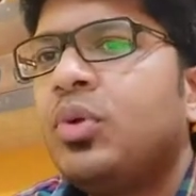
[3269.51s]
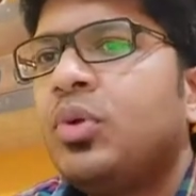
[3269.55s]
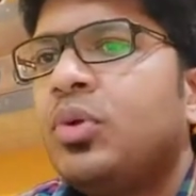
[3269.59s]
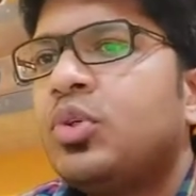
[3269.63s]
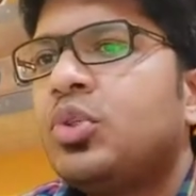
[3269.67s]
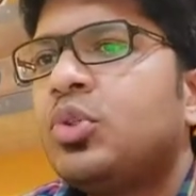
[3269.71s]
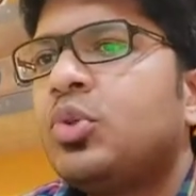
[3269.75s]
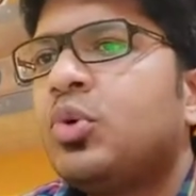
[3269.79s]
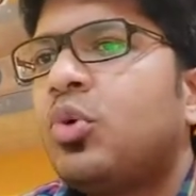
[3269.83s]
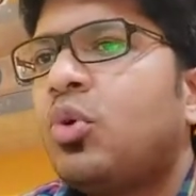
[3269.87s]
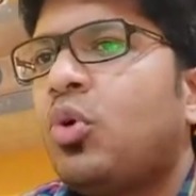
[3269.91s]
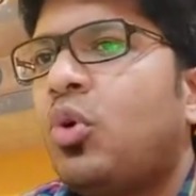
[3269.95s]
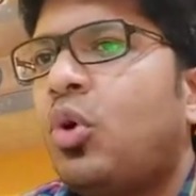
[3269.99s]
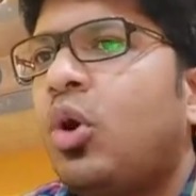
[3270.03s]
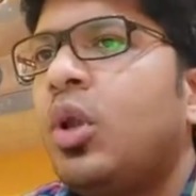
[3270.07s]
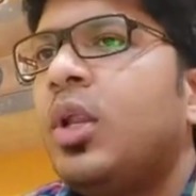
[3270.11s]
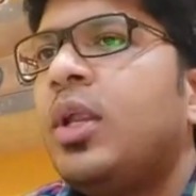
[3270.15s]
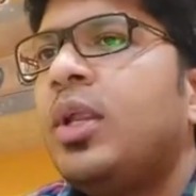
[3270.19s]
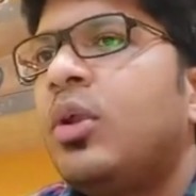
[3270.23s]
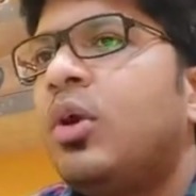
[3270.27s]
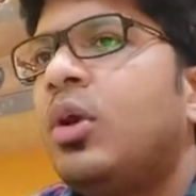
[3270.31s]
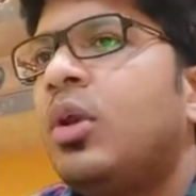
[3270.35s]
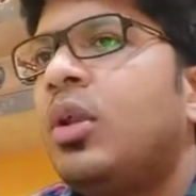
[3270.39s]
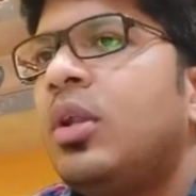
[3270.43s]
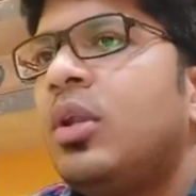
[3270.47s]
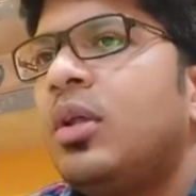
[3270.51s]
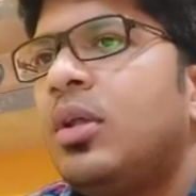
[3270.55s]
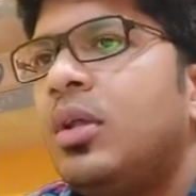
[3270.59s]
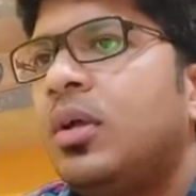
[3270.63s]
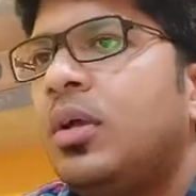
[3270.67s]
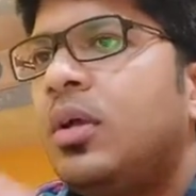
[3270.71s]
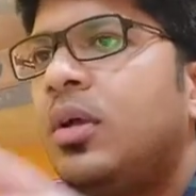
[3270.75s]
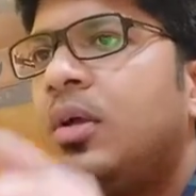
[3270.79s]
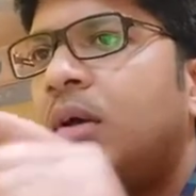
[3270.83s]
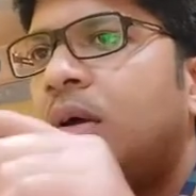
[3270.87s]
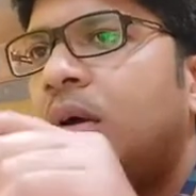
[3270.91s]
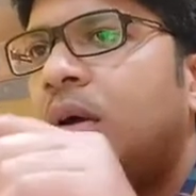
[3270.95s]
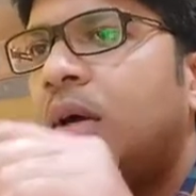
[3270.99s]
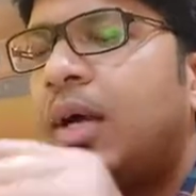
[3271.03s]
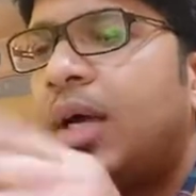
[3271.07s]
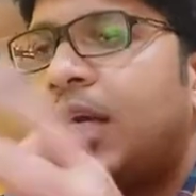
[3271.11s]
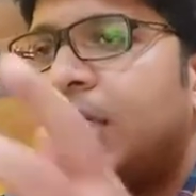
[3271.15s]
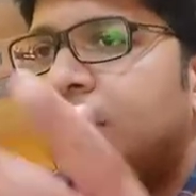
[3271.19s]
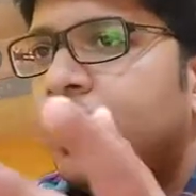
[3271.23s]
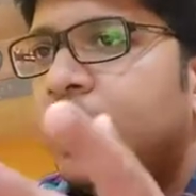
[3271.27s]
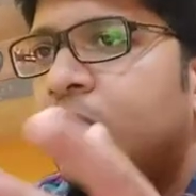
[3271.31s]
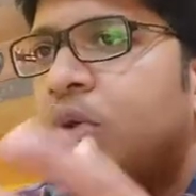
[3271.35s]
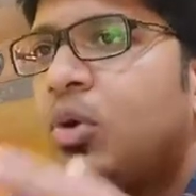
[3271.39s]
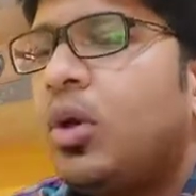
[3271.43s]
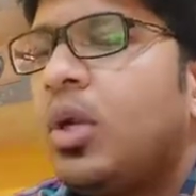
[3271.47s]
So, all in all,
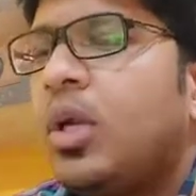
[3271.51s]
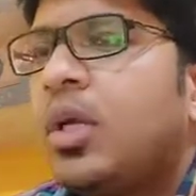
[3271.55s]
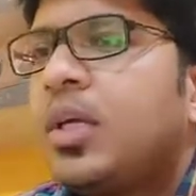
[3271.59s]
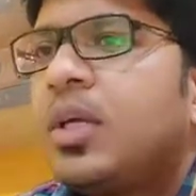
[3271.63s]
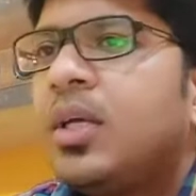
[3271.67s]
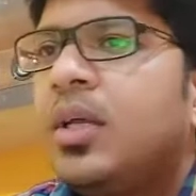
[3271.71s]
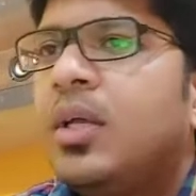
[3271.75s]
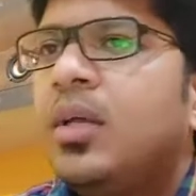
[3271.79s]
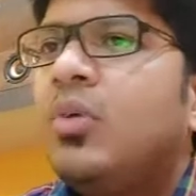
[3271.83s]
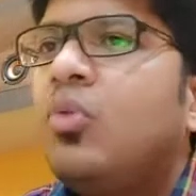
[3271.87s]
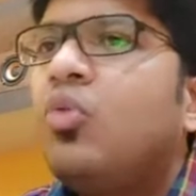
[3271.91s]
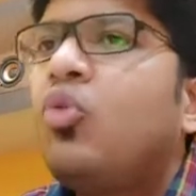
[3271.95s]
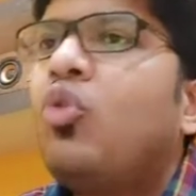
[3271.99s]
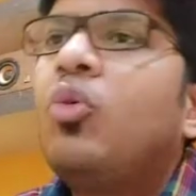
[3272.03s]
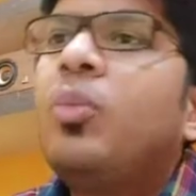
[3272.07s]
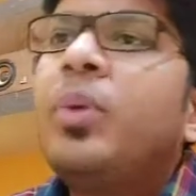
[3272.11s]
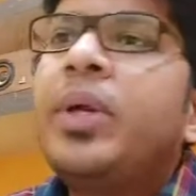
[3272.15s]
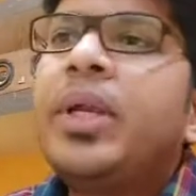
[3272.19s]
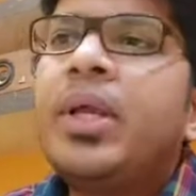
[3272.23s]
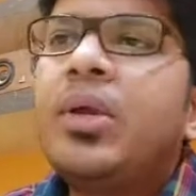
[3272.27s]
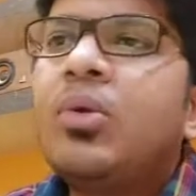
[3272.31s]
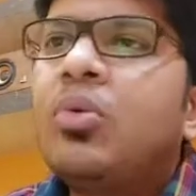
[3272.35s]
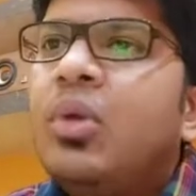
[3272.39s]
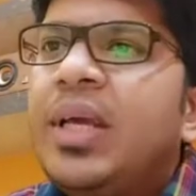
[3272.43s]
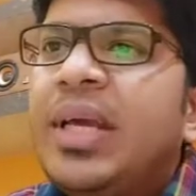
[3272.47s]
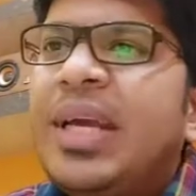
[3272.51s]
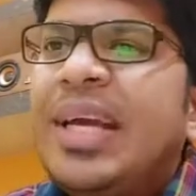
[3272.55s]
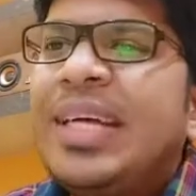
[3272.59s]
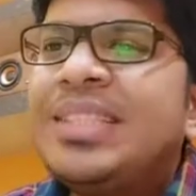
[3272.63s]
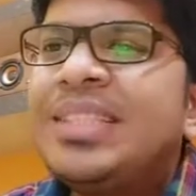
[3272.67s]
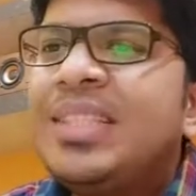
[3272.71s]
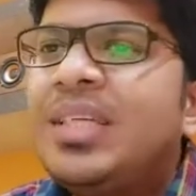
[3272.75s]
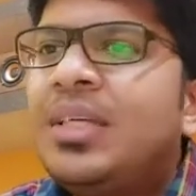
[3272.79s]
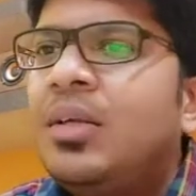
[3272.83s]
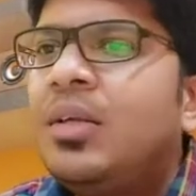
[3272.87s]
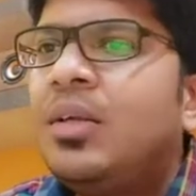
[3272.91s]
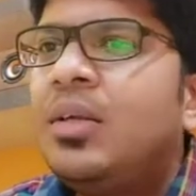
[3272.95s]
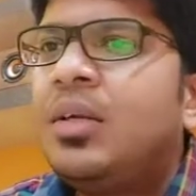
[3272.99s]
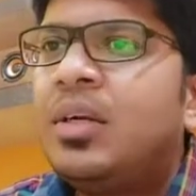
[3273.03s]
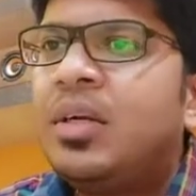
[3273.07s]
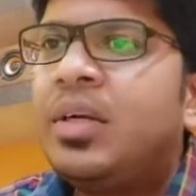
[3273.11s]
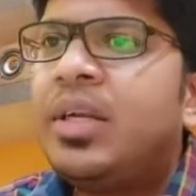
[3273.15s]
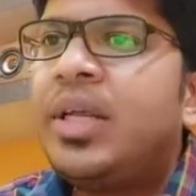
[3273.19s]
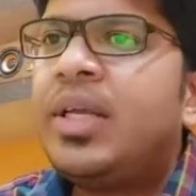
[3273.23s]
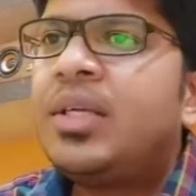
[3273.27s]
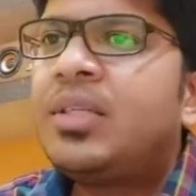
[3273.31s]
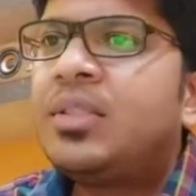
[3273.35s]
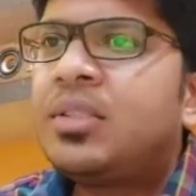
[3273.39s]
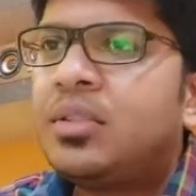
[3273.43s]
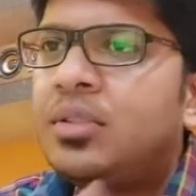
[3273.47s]
as we call it, obeticholic acid
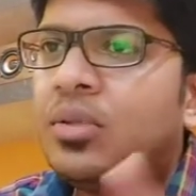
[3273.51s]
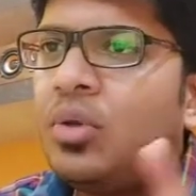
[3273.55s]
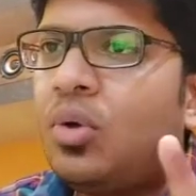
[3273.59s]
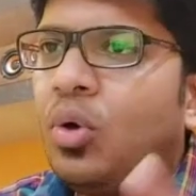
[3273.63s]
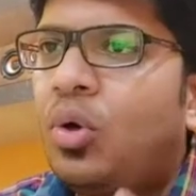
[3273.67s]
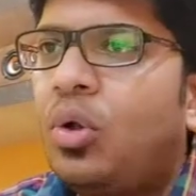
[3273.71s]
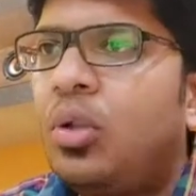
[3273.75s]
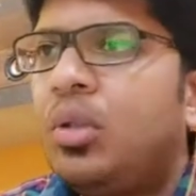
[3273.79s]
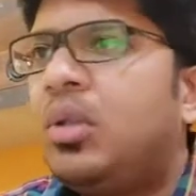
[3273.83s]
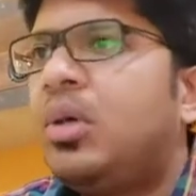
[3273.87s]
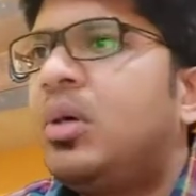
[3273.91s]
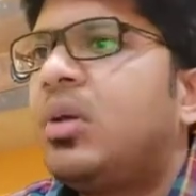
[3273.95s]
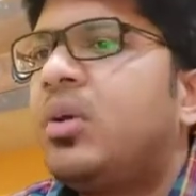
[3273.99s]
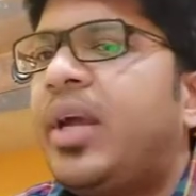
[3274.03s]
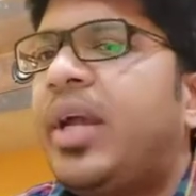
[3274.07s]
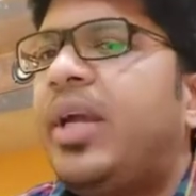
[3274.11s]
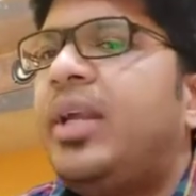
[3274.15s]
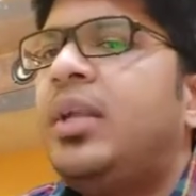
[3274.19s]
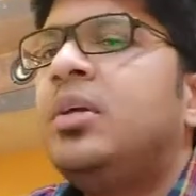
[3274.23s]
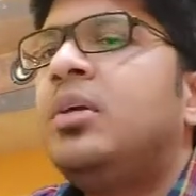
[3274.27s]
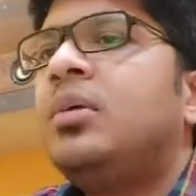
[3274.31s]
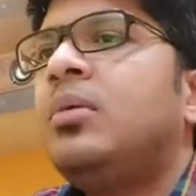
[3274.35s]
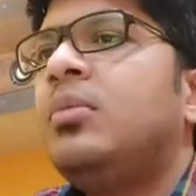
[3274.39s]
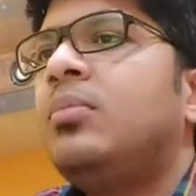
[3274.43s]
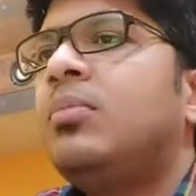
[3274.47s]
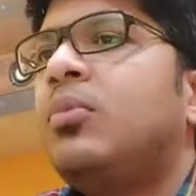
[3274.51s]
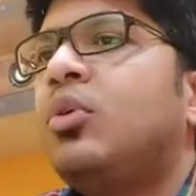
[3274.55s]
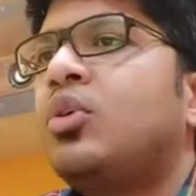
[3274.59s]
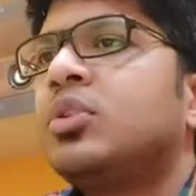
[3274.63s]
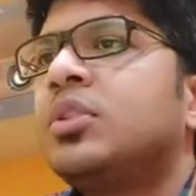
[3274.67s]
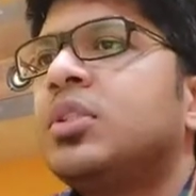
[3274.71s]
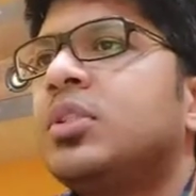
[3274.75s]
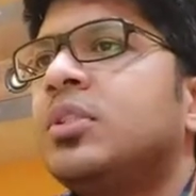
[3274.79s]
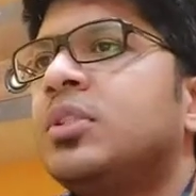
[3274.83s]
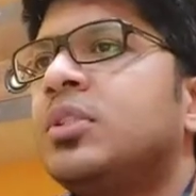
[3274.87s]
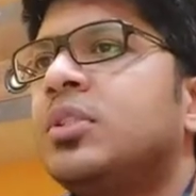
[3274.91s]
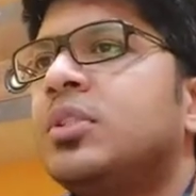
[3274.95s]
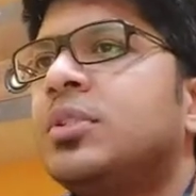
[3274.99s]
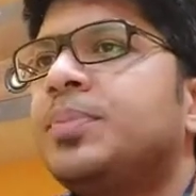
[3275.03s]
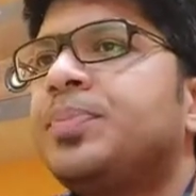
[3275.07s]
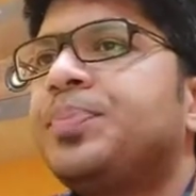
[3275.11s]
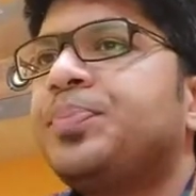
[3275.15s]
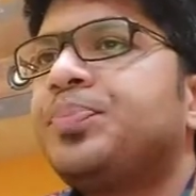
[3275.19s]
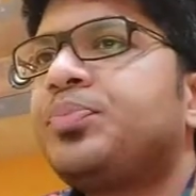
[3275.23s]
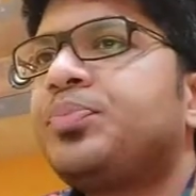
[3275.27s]
ticks all the right boxes.